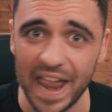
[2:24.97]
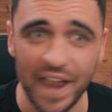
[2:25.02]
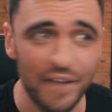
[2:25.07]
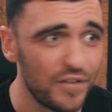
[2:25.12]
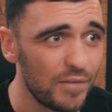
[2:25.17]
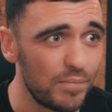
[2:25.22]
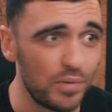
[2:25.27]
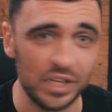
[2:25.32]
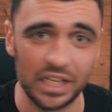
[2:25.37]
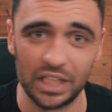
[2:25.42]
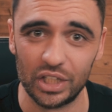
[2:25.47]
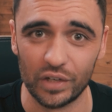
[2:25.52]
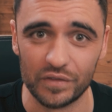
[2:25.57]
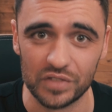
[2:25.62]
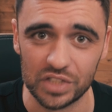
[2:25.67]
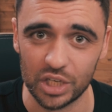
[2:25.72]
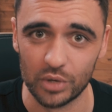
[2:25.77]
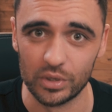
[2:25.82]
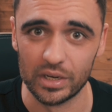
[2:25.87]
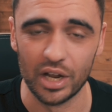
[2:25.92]
Everybody
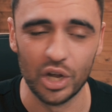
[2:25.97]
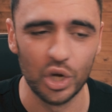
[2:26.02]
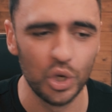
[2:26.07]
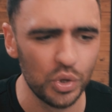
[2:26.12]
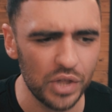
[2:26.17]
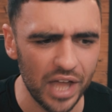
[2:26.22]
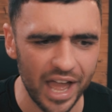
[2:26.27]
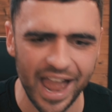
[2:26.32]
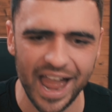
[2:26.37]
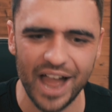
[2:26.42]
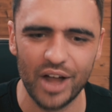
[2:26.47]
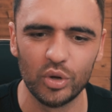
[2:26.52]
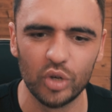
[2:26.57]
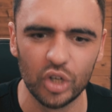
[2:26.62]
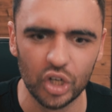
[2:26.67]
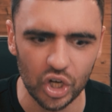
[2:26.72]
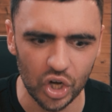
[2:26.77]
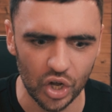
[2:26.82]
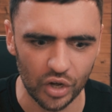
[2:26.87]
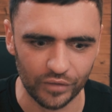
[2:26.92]
loves doing that. Who the hell
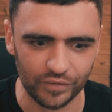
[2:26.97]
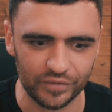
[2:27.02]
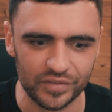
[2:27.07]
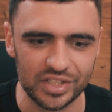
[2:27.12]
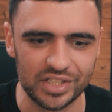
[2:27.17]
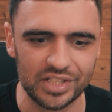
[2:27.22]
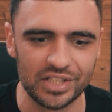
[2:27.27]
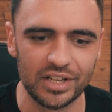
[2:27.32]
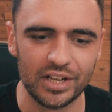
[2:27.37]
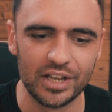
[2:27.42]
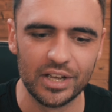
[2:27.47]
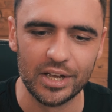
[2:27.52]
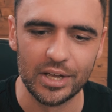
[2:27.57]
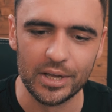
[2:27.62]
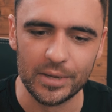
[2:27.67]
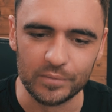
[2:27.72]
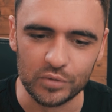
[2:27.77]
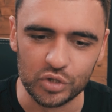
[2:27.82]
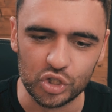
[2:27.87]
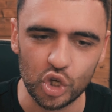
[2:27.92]
loves
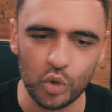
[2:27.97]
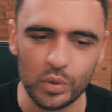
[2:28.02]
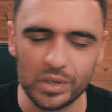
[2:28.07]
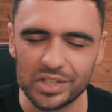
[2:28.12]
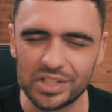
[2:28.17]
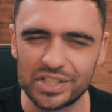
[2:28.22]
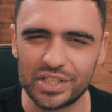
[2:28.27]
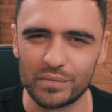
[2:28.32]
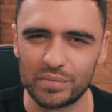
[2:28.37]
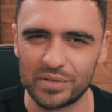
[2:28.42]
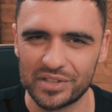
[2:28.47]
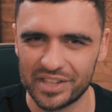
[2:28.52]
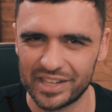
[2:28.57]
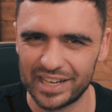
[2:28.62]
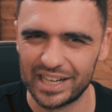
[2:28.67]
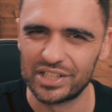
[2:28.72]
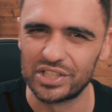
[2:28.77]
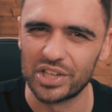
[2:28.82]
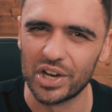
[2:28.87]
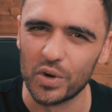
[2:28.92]
doing something that
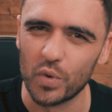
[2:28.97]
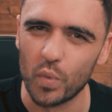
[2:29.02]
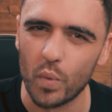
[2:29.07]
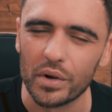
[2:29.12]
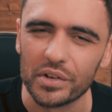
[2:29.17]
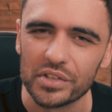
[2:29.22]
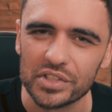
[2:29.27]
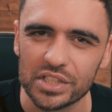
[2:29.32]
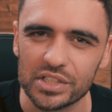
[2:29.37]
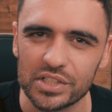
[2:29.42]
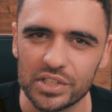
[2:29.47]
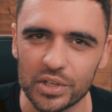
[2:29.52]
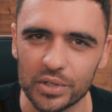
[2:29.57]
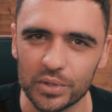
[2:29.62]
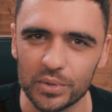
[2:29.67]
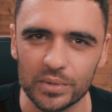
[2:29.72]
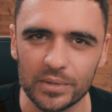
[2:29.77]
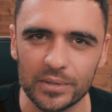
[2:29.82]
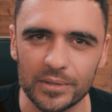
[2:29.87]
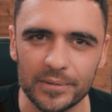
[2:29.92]
they don't want to
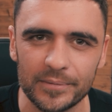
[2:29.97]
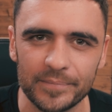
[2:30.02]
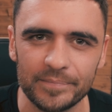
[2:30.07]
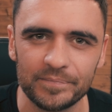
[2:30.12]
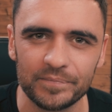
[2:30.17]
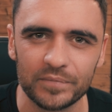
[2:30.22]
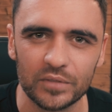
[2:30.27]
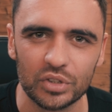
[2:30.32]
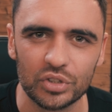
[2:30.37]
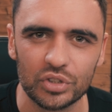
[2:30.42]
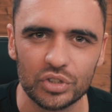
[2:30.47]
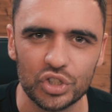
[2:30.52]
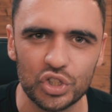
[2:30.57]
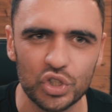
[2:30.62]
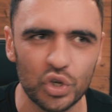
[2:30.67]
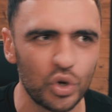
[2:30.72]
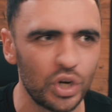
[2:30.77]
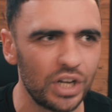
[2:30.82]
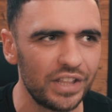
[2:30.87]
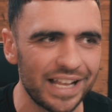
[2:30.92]
do?
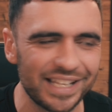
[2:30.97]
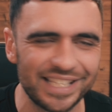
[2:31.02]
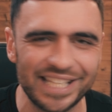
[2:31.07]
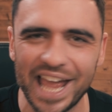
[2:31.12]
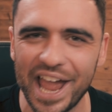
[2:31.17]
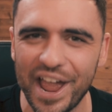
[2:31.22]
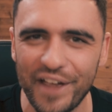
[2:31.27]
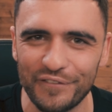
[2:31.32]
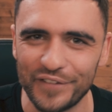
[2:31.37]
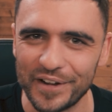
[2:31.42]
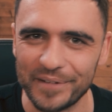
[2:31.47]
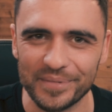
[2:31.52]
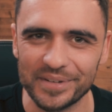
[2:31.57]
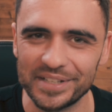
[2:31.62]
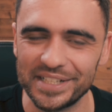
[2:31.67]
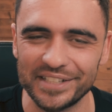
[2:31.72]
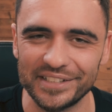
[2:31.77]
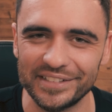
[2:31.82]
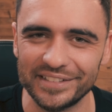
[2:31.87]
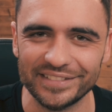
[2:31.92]
Surely that's
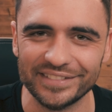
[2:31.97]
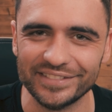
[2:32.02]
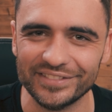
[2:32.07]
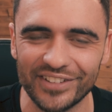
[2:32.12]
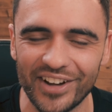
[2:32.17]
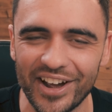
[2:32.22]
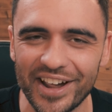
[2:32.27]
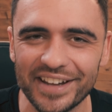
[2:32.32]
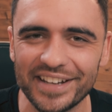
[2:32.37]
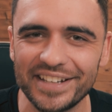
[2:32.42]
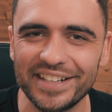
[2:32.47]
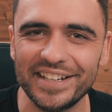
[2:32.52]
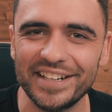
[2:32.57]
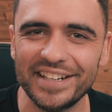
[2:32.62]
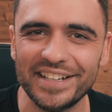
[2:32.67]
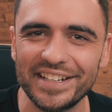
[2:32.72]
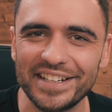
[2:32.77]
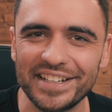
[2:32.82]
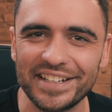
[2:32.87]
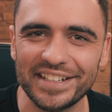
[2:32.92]
everybody, right?
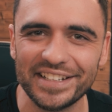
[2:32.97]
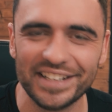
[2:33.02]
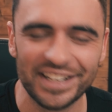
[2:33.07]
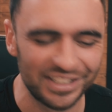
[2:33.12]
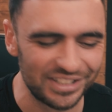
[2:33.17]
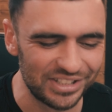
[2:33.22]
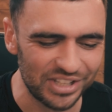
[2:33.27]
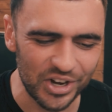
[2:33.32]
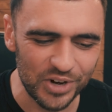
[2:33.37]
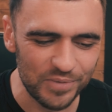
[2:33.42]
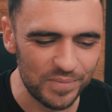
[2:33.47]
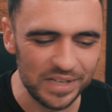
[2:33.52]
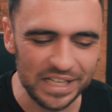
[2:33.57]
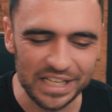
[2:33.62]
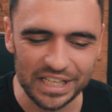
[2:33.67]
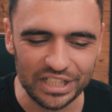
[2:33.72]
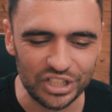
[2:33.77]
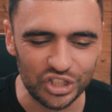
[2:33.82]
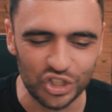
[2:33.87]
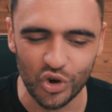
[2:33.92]
Like
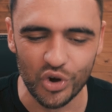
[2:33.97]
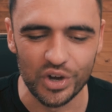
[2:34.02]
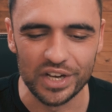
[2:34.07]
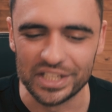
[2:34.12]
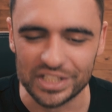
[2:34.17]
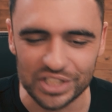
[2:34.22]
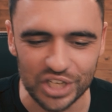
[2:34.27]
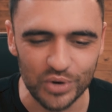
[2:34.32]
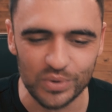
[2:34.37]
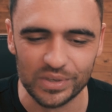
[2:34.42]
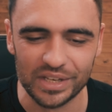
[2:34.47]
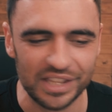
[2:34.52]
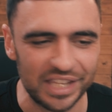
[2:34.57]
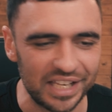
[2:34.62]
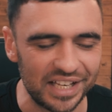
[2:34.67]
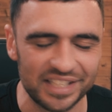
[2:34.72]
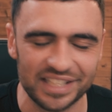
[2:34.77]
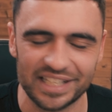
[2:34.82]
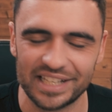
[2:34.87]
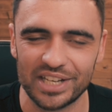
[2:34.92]
nobody enjoys doing the
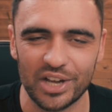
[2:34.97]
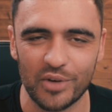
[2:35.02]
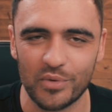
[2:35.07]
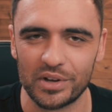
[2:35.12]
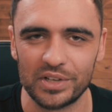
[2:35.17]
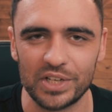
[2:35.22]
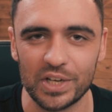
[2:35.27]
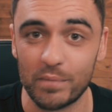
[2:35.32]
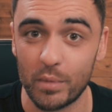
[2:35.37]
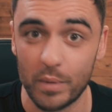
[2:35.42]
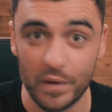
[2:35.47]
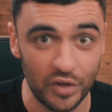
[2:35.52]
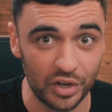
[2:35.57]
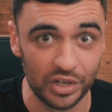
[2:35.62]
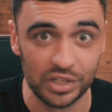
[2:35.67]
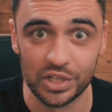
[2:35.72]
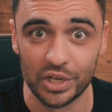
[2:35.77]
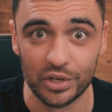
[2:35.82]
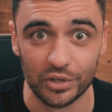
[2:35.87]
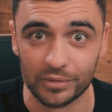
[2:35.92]
things that they don't want to do, but we've got
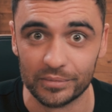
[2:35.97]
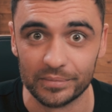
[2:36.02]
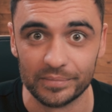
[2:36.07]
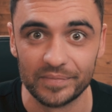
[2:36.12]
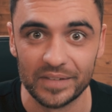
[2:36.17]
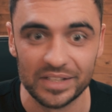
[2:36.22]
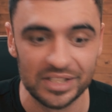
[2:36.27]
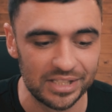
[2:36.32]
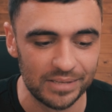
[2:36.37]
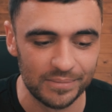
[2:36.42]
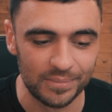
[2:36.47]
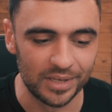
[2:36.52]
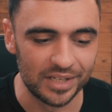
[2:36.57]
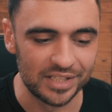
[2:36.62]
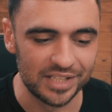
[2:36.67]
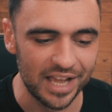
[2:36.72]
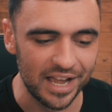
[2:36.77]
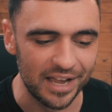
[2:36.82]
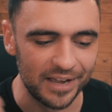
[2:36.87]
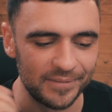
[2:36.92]
to do them. It's simple
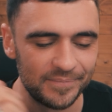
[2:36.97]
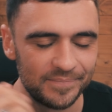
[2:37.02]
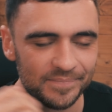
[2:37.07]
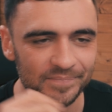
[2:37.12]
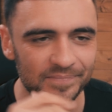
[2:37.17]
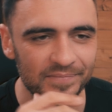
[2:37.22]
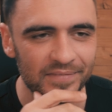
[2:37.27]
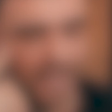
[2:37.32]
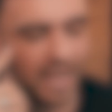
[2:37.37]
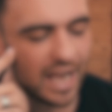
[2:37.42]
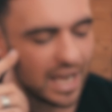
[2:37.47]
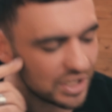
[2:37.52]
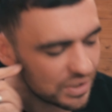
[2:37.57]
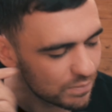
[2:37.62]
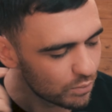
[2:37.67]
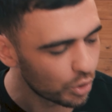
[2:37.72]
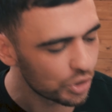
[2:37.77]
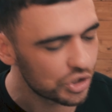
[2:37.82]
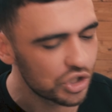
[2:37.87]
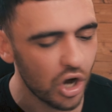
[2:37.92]
as that. As
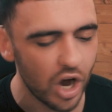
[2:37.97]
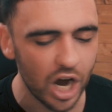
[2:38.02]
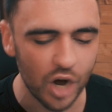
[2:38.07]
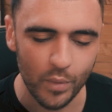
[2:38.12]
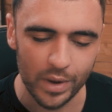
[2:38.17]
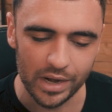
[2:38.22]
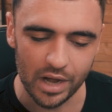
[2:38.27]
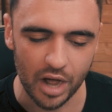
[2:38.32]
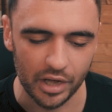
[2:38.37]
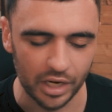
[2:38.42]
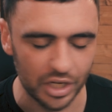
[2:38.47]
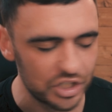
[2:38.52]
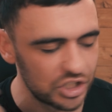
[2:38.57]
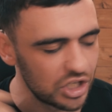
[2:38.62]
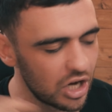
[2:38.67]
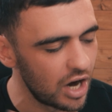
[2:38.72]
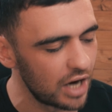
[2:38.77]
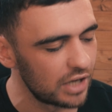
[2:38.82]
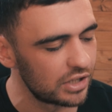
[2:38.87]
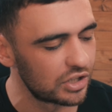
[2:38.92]
more time went on, I
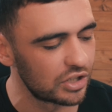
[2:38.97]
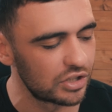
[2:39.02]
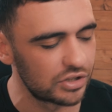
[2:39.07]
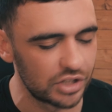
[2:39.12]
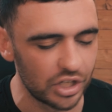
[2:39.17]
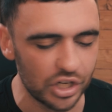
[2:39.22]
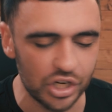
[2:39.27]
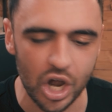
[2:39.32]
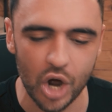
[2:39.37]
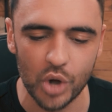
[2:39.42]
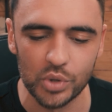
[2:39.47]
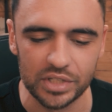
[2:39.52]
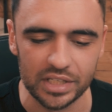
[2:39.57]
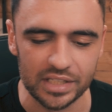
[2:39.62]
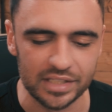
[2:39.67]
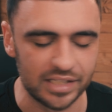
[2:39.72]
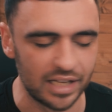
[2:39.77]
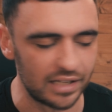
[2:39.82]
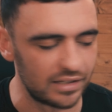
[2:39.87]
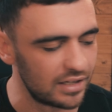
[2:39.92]
started to
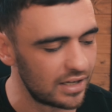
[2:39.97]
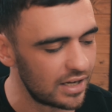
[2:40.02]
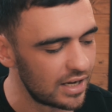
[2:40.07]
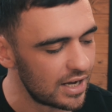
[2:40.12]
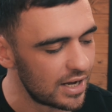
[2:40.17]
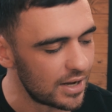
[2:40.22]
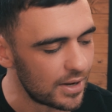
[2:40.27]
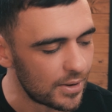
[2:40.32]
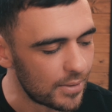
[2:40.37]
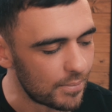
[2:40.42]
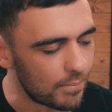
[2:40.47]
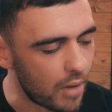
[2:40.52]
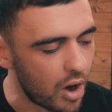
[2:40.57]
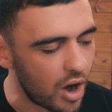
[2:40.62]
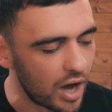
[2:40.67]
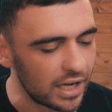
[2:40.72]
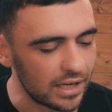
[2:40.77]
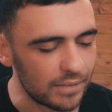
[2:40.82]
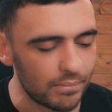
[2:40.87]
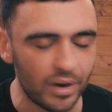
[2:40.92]
notice that
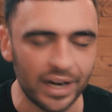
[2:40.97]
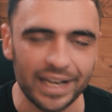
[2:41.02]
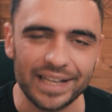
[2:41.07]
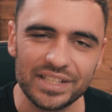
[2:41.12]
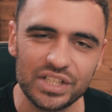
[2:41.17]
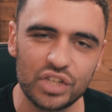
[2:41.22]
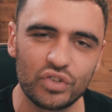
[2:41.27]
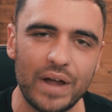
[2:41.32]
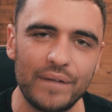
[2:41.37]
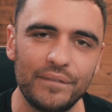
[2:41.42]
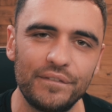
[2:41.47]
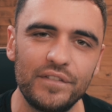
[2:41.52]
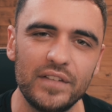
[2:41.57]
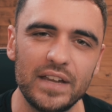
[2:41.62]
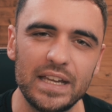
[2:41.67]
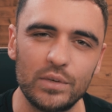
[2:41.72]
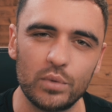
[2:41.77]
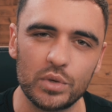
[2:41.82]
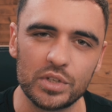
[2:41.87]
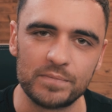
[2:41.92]
my my Instagram
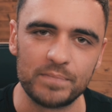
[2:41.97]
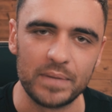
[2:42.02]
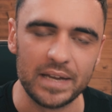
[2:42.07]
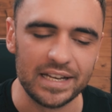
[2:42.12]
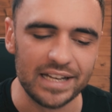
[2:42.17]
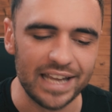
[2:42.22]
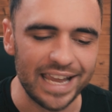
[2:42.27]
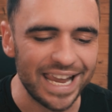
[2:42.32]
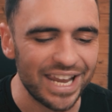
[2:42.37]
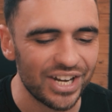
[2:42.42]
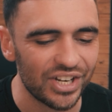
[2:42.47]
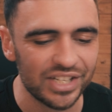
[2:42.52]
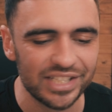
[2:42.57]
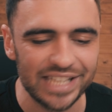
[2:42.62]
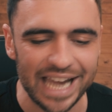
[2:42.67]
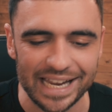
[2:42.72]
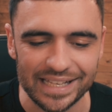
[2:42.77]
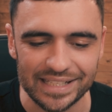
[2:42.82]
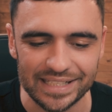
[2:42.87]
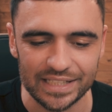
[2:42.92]
feed was being
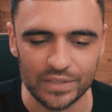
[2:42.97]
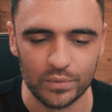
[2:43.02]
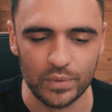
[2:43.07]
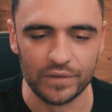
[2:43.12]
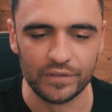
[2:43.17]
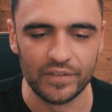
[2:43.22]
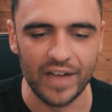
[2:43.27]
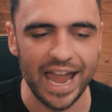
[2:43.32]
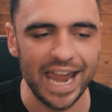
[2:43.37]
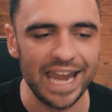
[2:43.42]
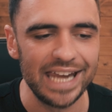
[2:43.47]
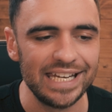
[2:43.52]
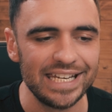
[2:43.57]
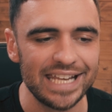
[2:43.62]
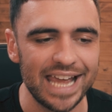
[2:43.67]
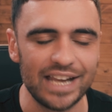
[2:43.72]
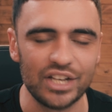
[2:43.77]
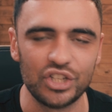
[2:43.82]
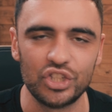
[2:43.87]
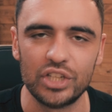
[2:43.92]
inundated with
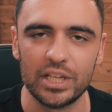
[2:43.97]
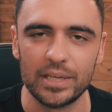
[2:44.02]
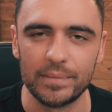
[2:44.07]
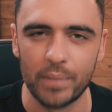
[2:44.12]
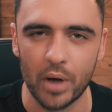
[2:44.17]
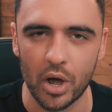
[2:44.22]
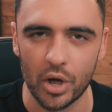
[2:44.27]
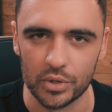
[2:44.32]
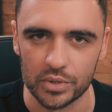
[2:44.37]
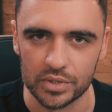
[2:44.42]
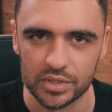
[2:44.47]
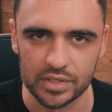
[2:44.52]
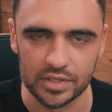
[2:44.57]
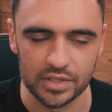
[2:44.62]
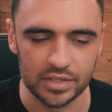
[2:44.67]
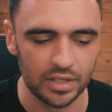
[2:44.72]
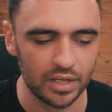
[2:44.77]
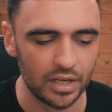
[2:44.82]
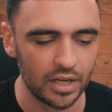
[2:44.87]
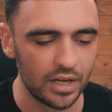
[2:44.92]
ADHD
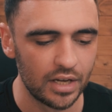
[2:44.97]
posts.